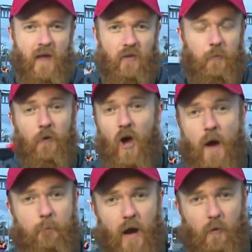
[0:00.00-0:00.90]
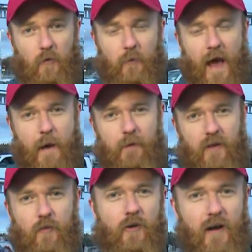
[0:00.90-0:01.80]
spurred on by what's been happening
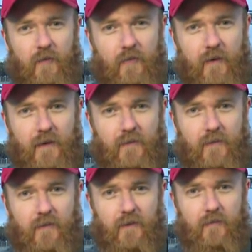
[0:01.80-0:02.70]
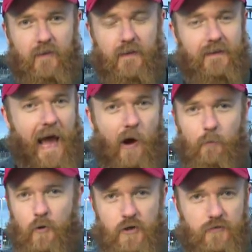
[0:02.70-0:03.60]
in the United States as they've seen a loud
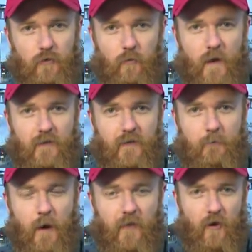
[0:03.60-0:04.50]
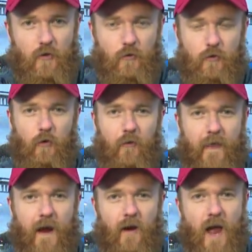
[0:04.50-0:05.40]
push for raises by their union over
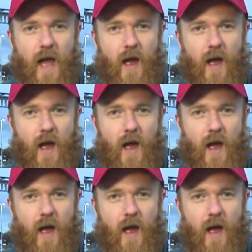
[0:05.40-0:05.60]
there.